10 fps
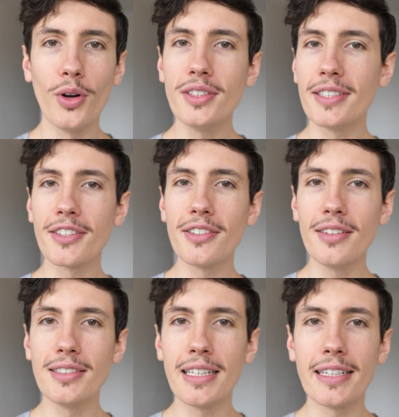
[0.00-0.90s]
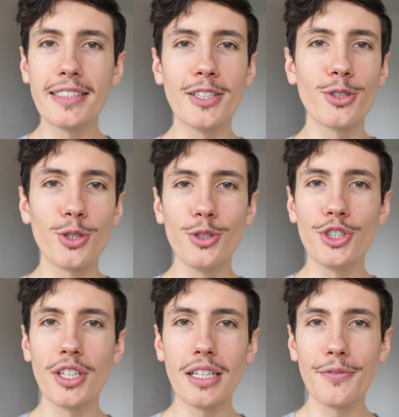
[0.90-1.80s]
OneSignal is the ideal
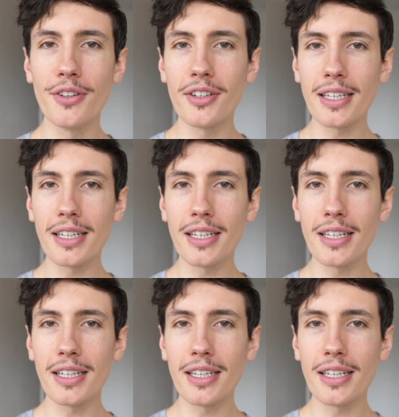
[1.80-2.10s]
solution if you're